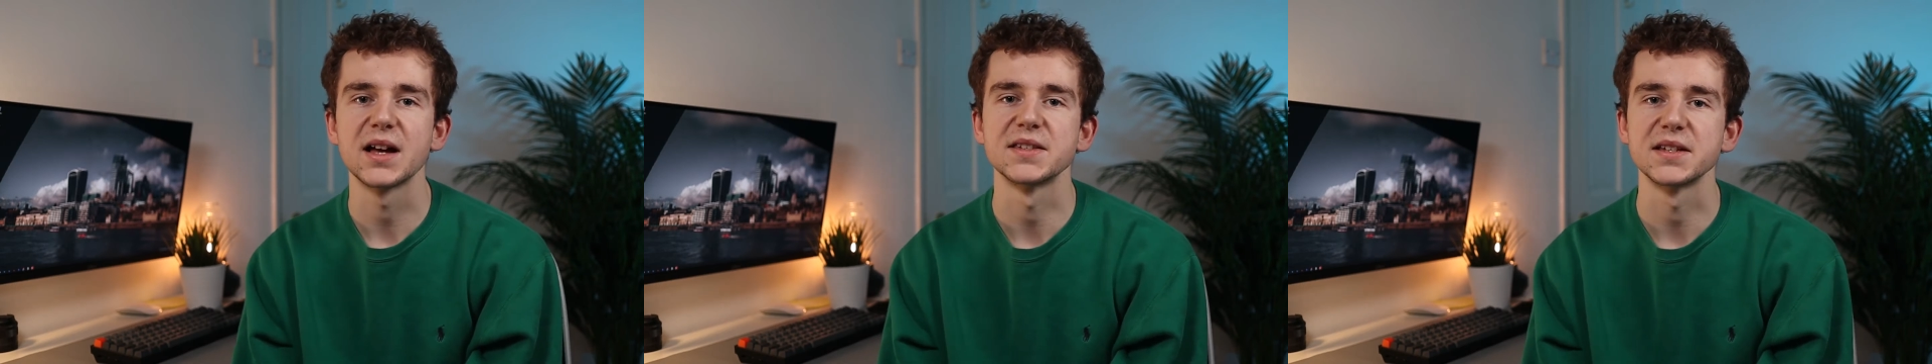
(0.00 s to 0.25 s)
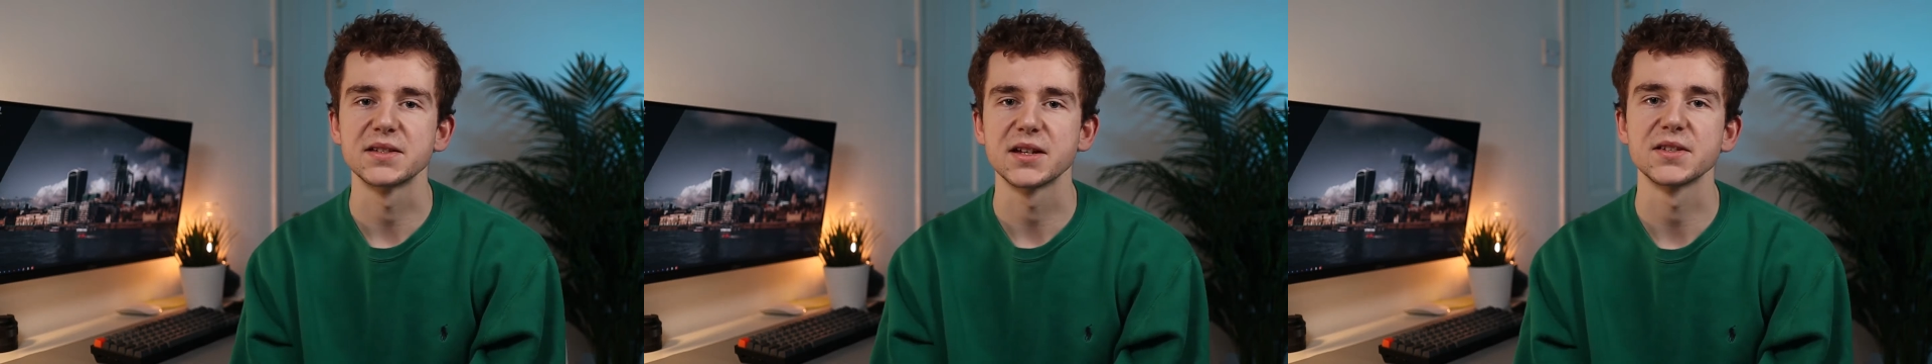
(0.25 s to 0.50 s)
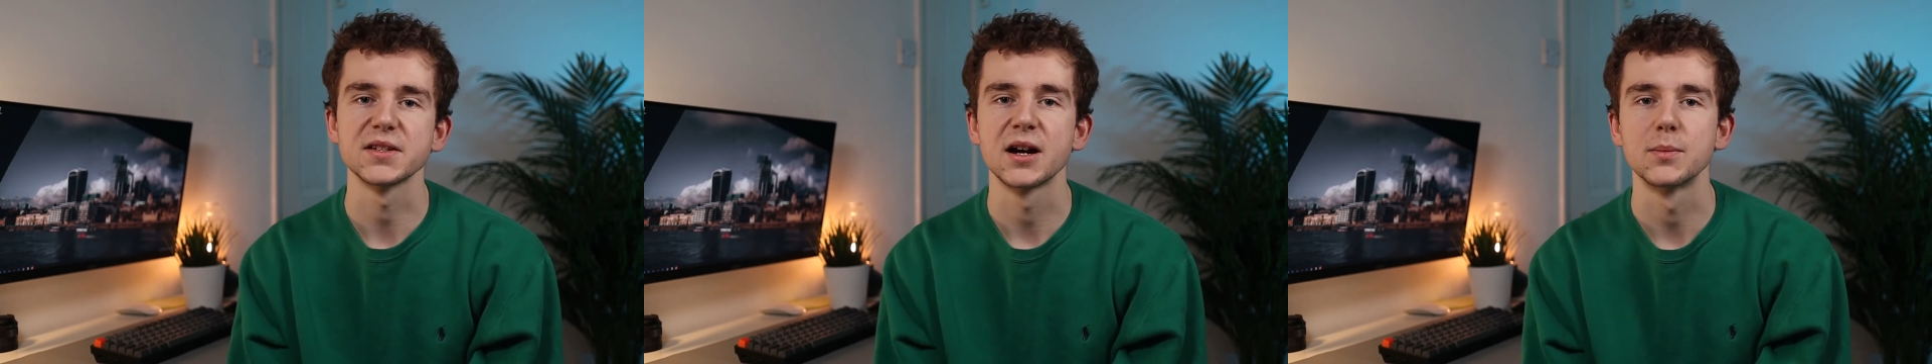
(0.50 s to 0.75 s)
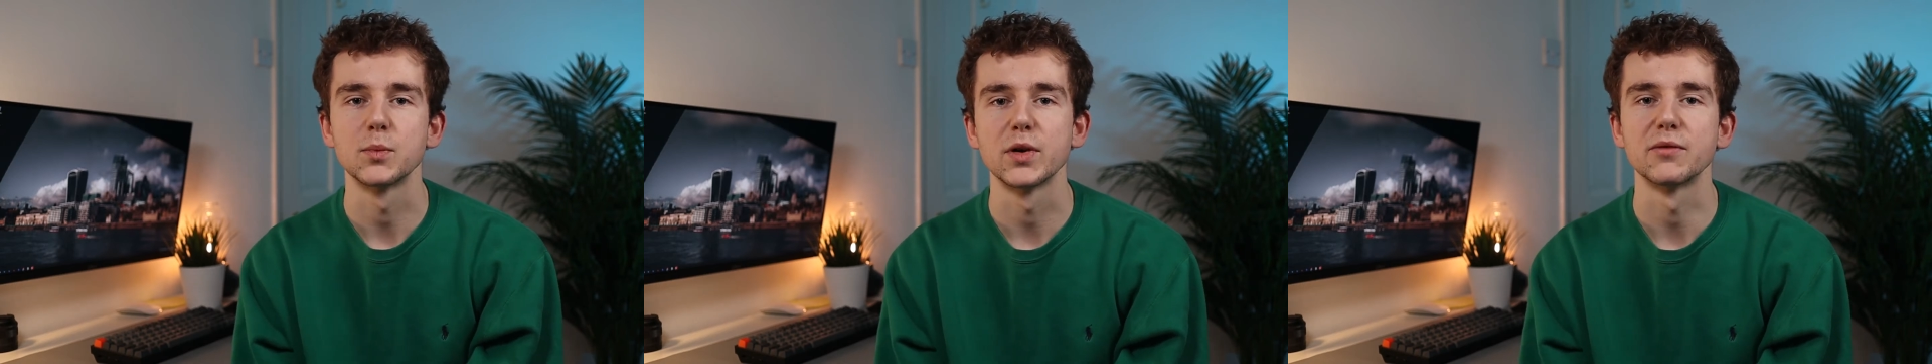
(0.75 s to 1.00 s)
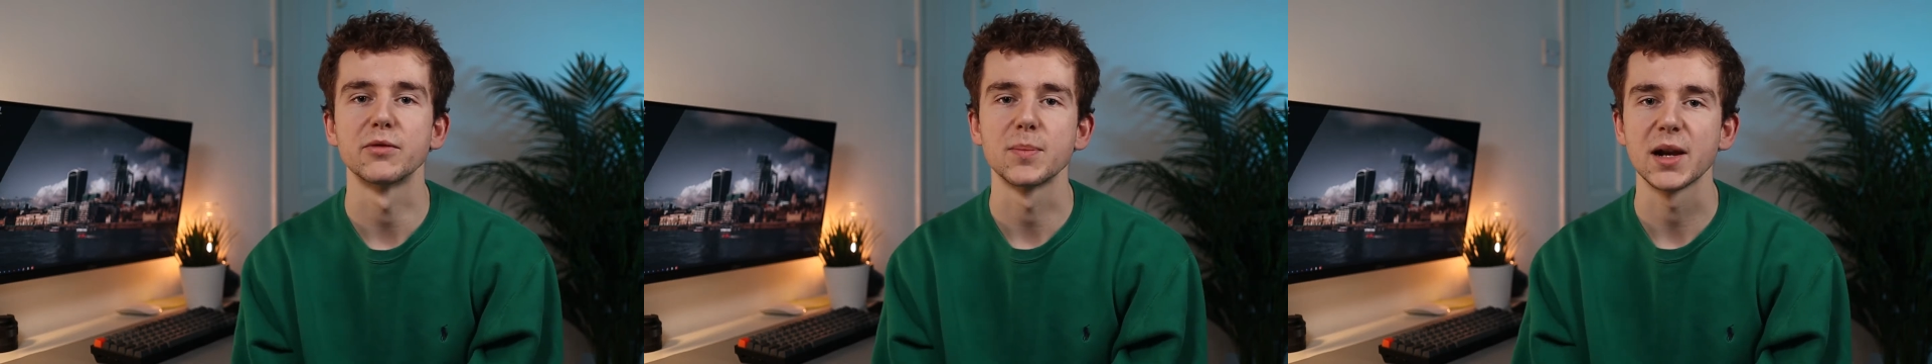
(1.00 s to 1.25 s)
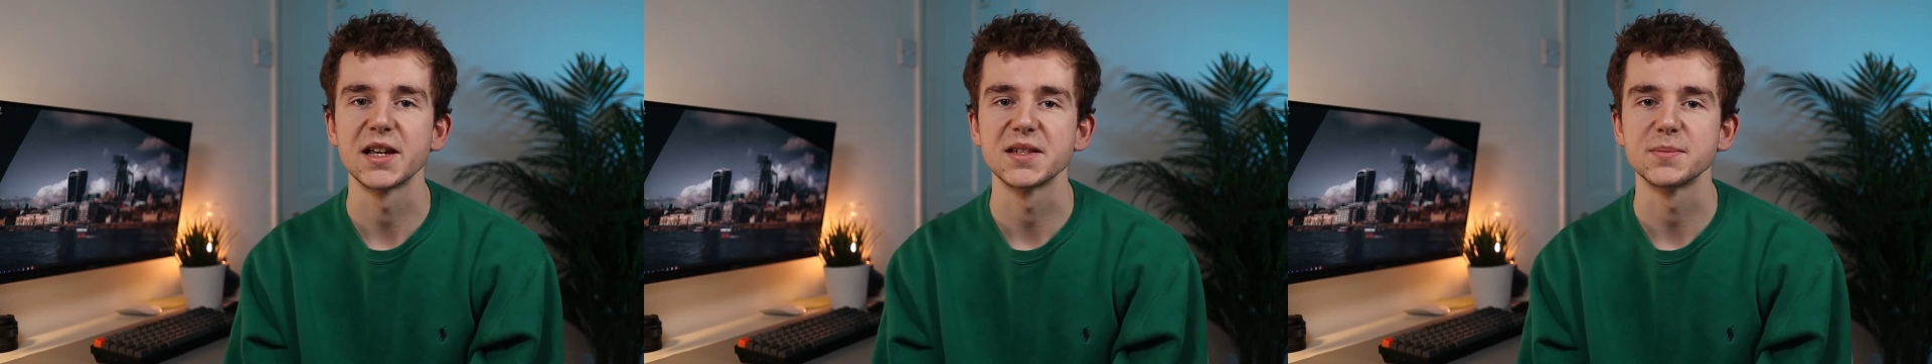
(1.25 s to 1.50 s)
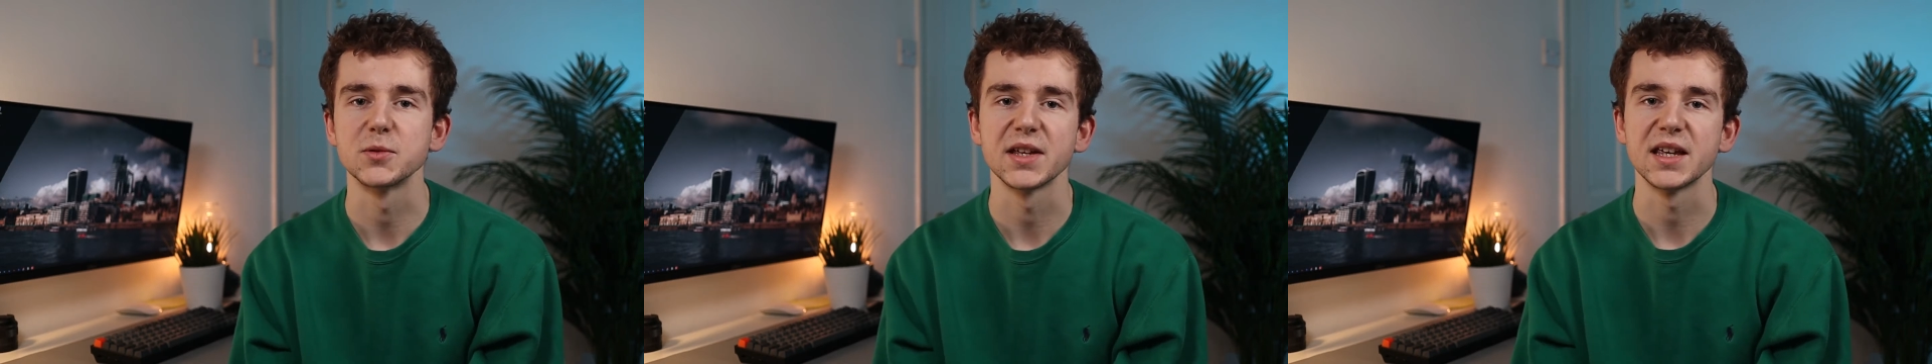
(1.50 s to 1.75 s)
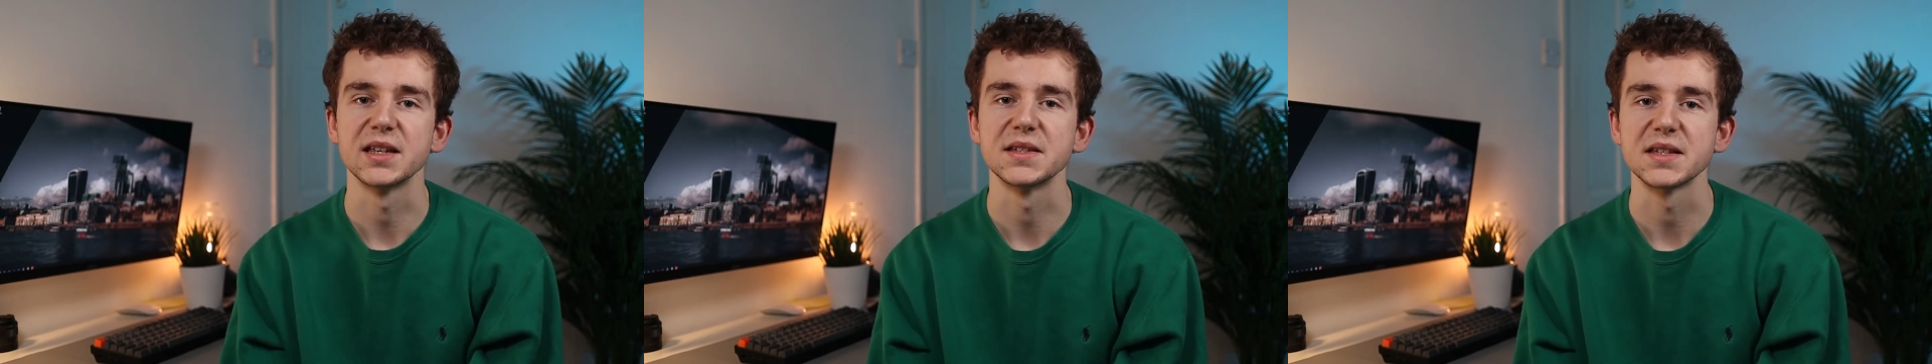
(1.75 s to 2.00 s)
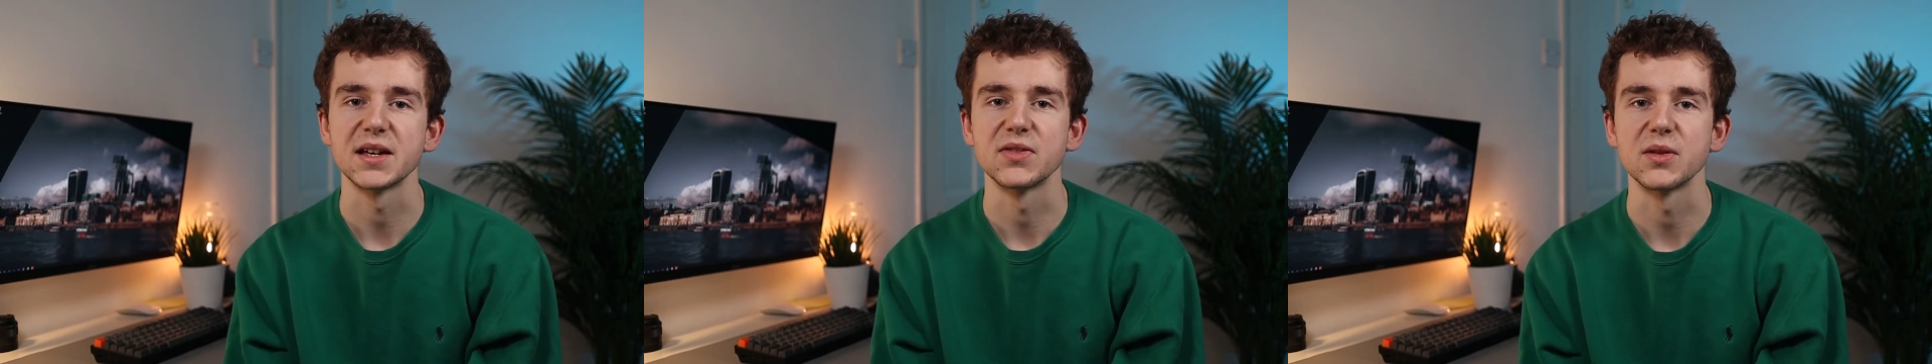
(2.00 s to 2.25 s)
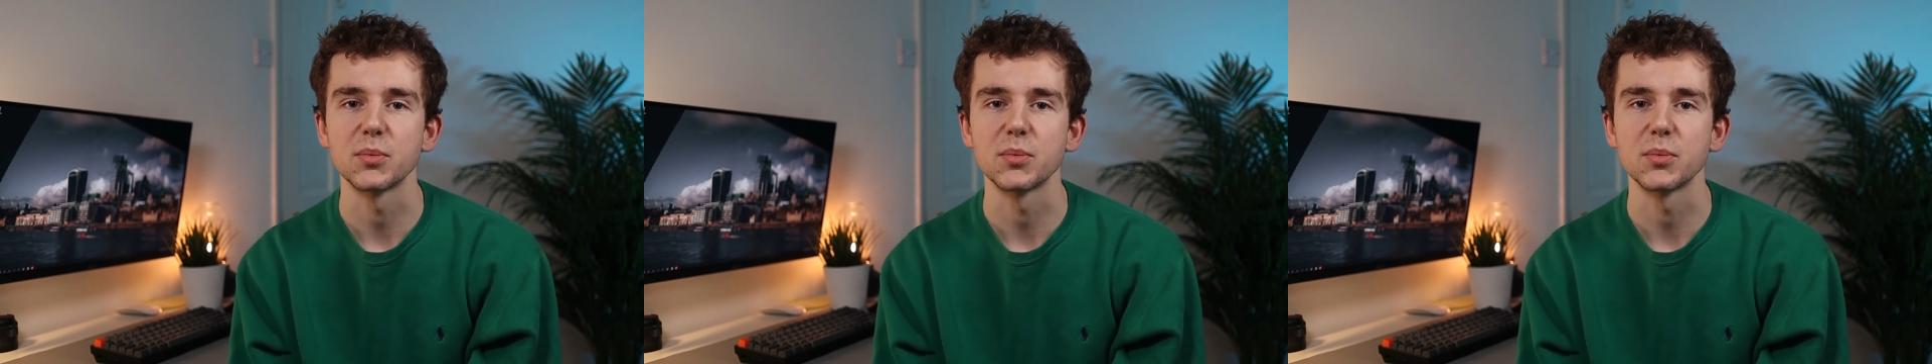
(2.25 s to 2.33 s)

as it does come with replaceable keys in the